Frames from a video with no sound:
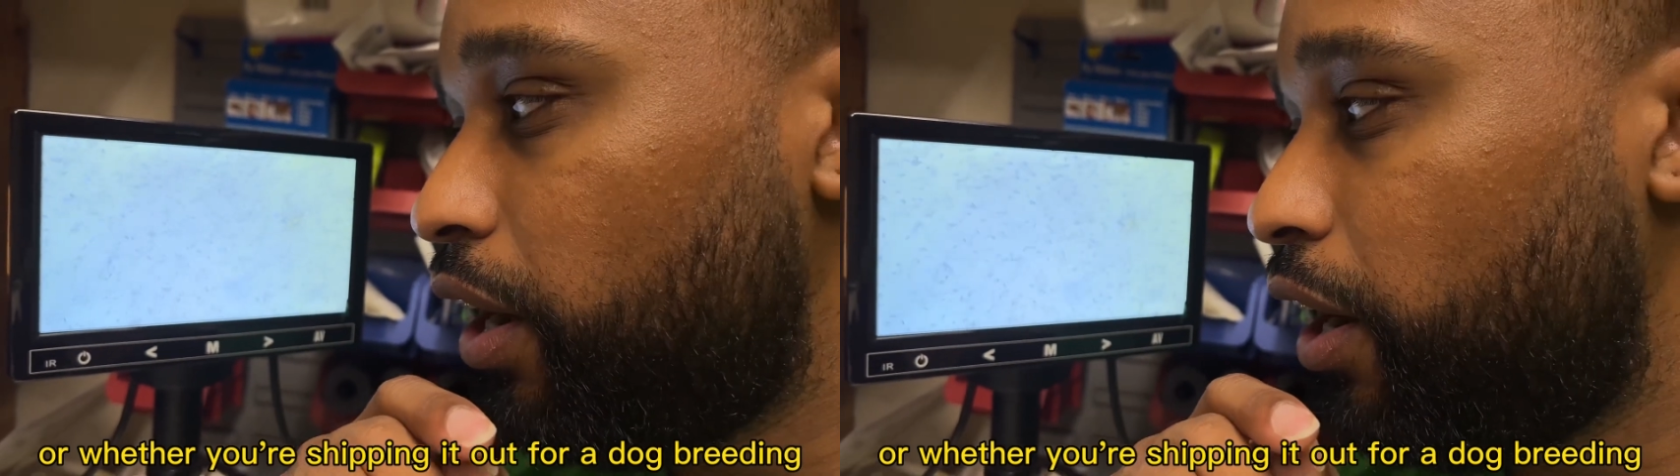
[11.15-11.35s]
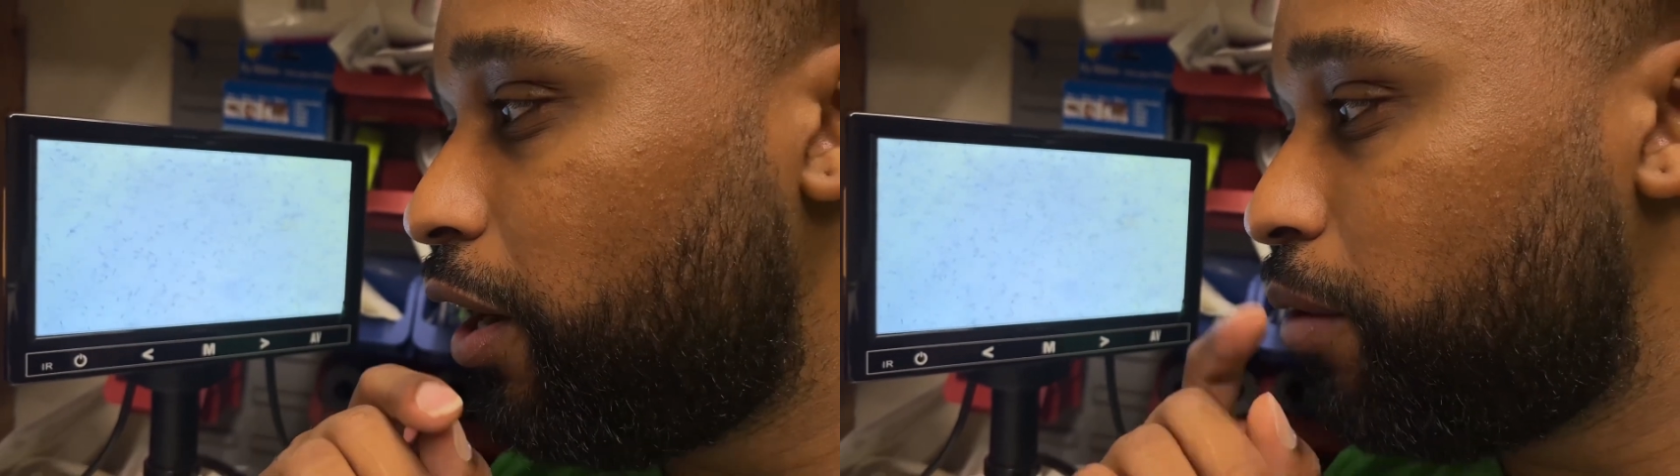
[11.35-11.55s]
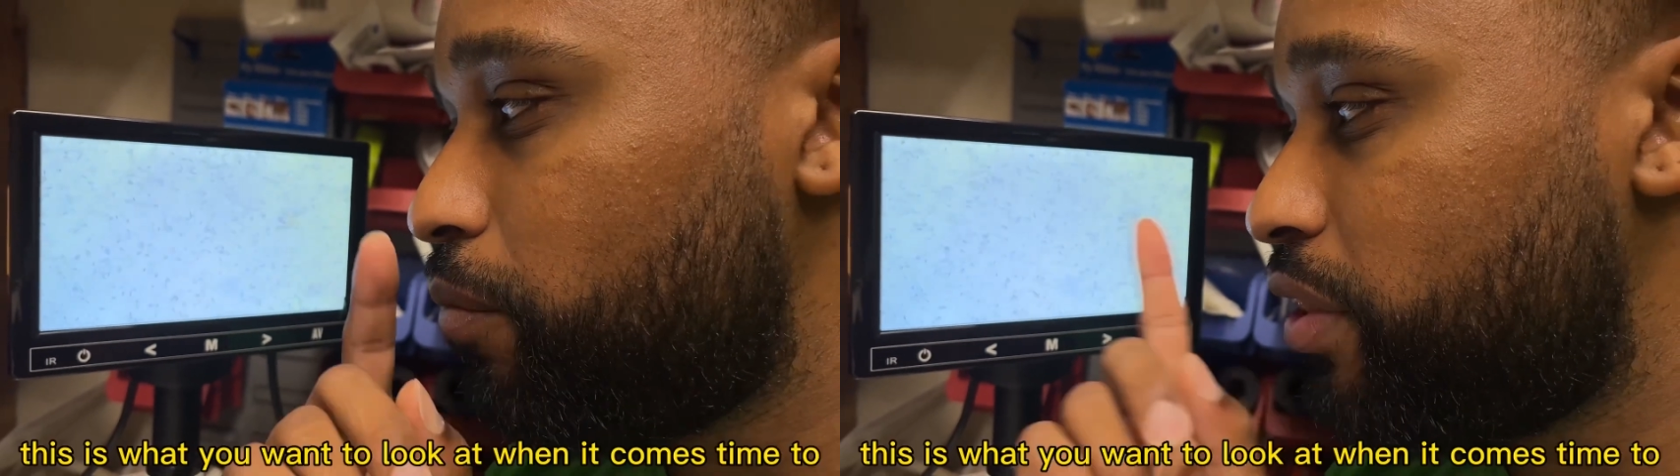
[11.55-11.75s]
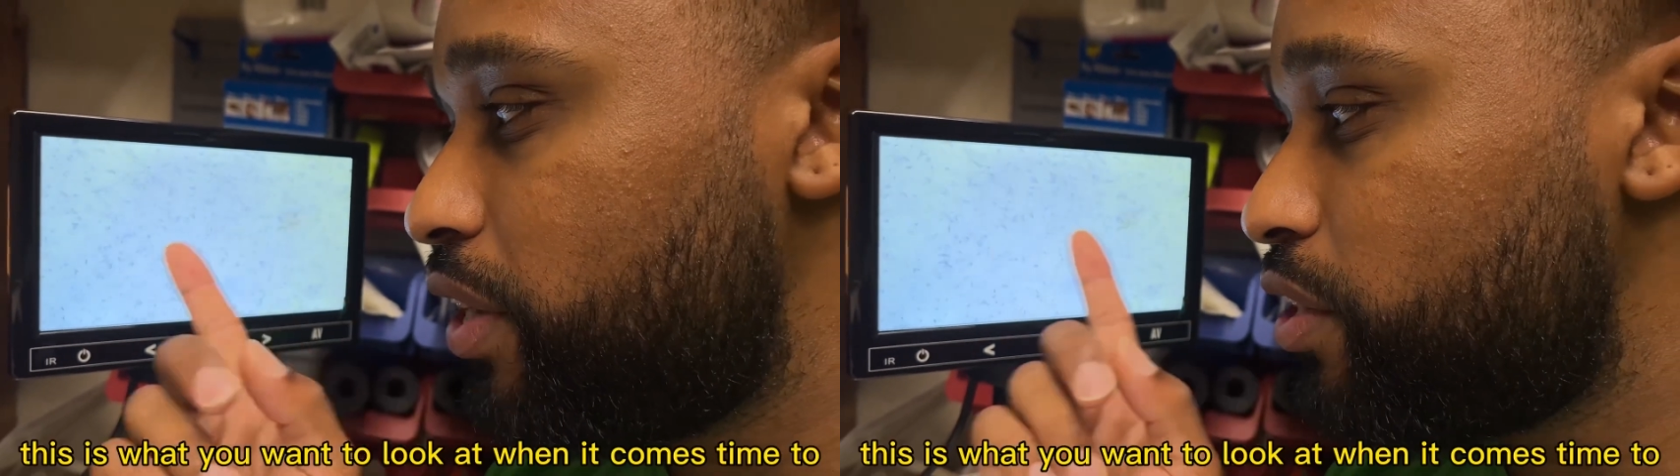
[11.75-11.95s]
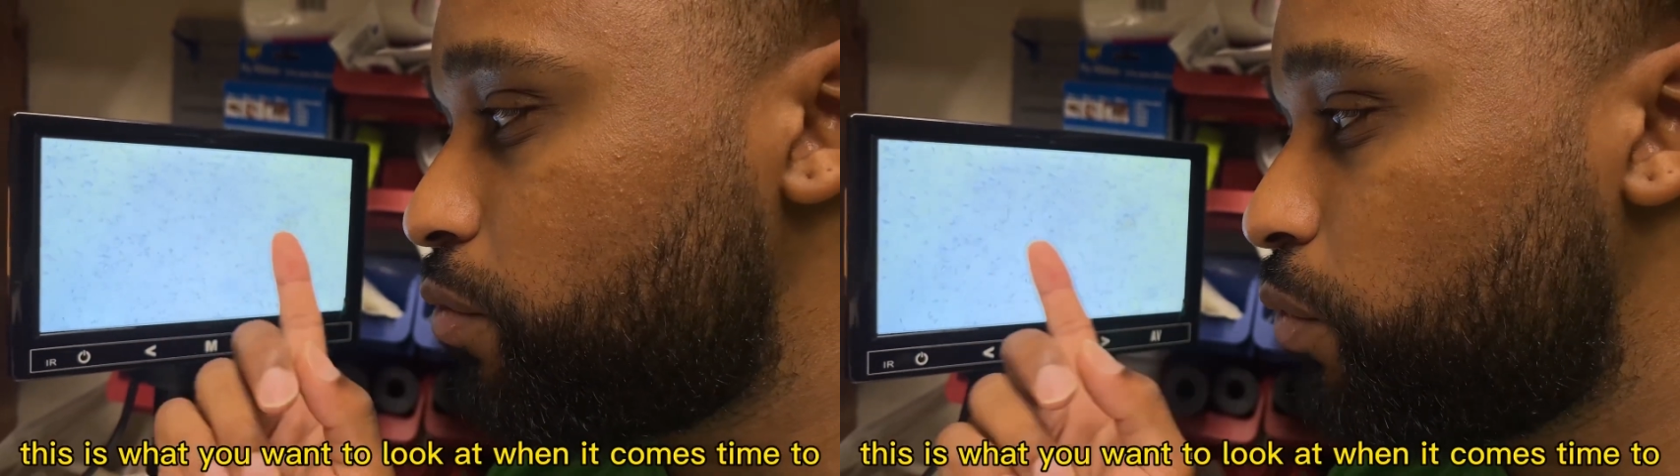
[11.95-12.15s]

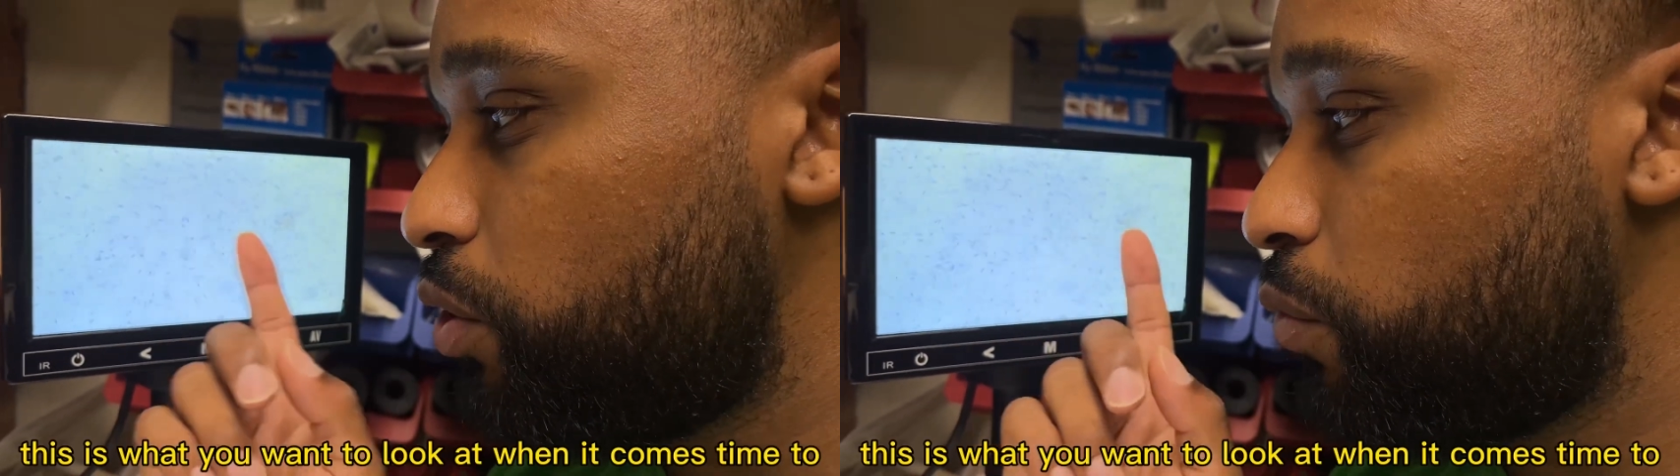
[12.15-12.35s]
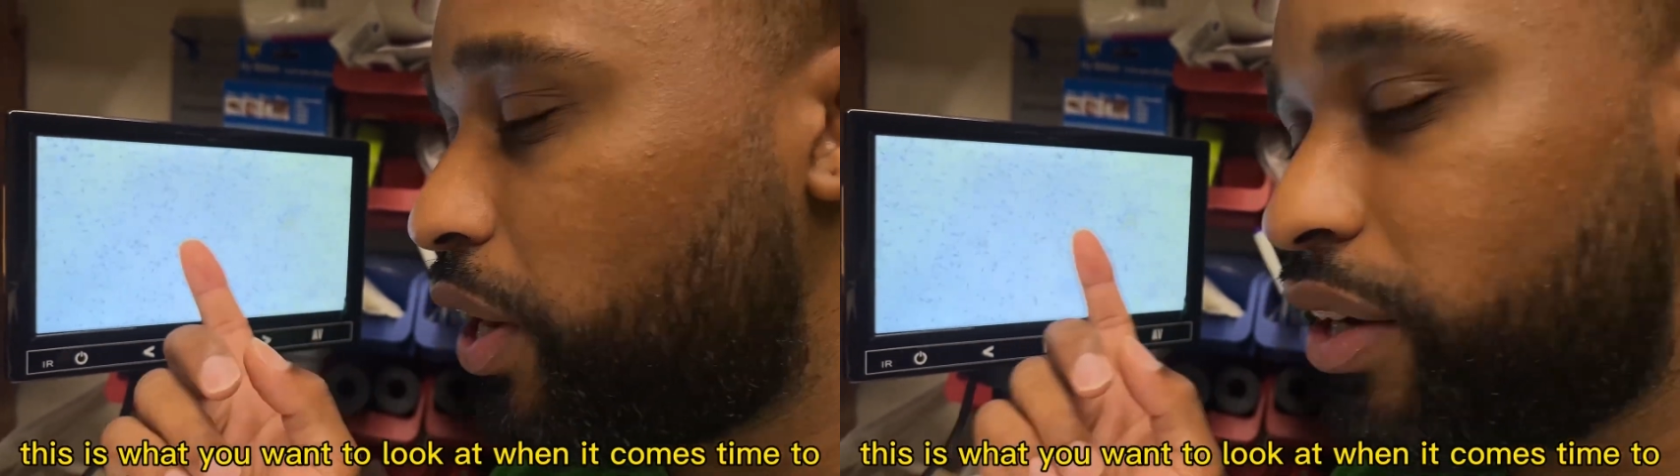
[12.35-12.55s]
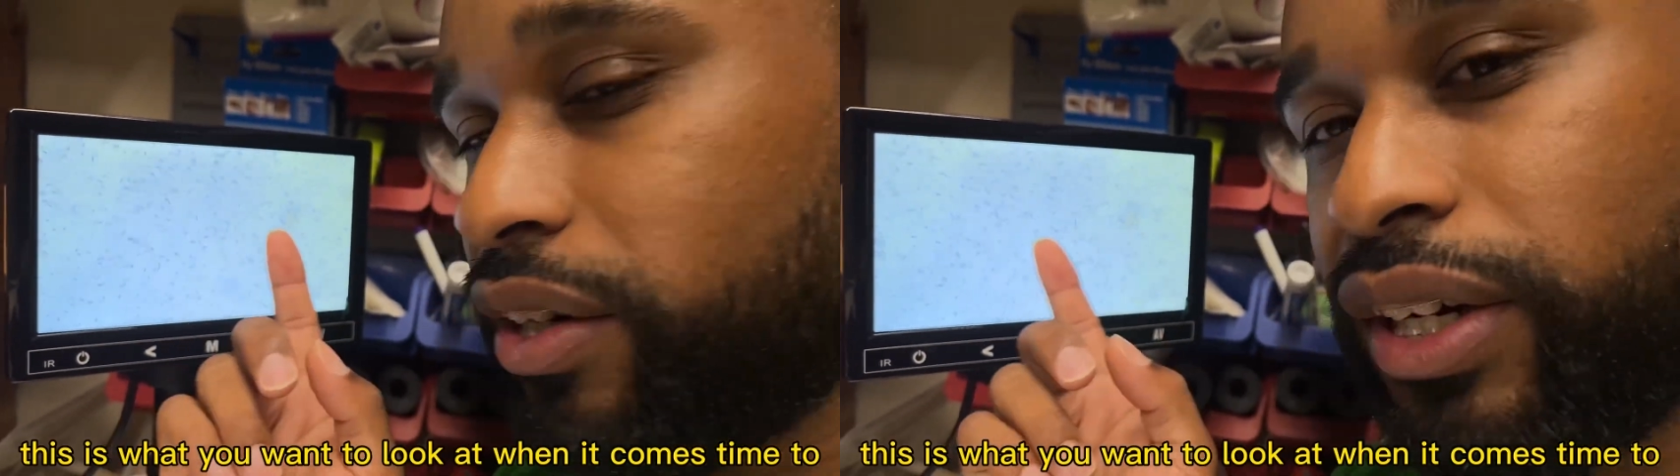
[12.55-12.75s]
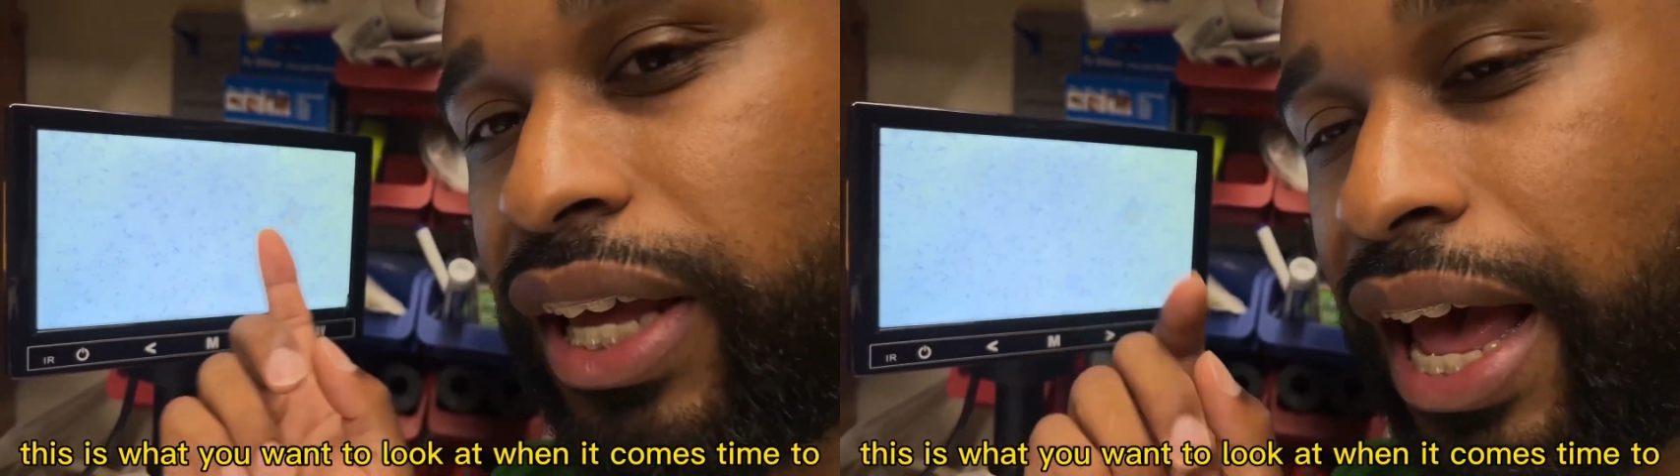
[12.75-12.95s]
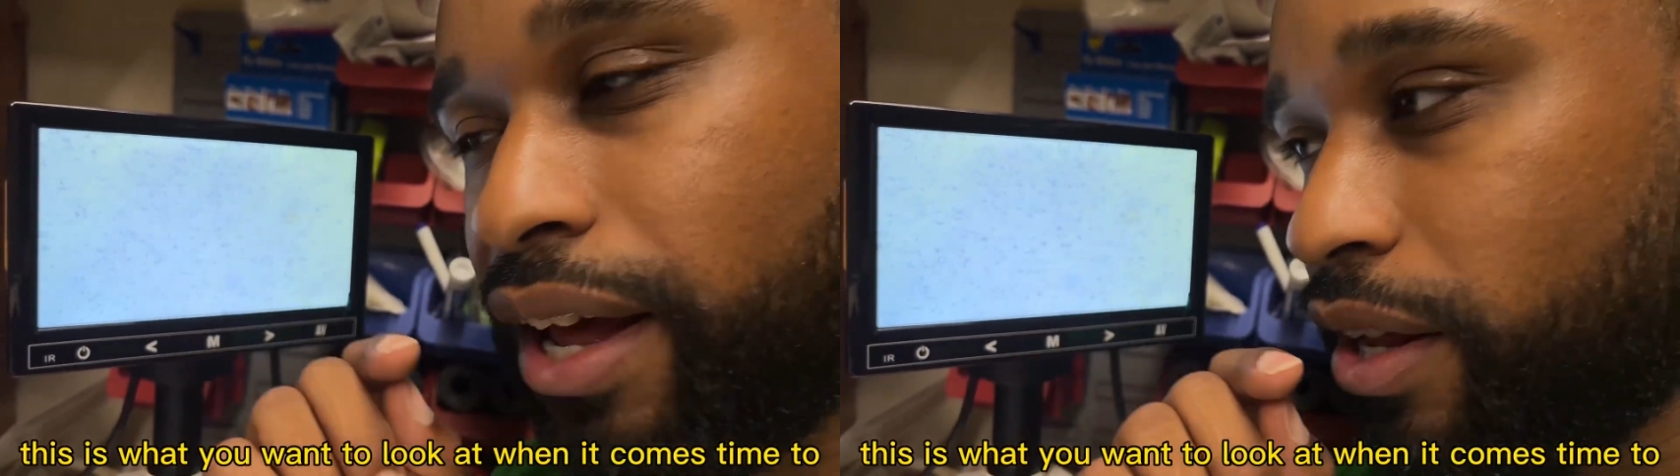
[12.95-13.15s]
this is what you want to look
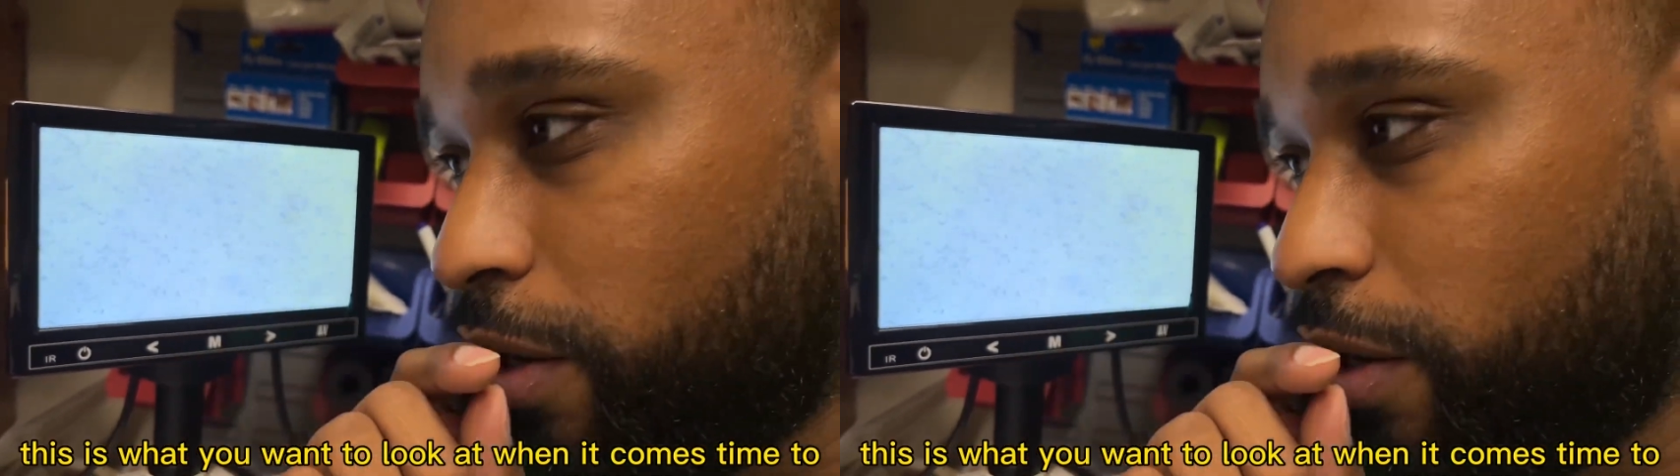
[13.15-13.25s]
at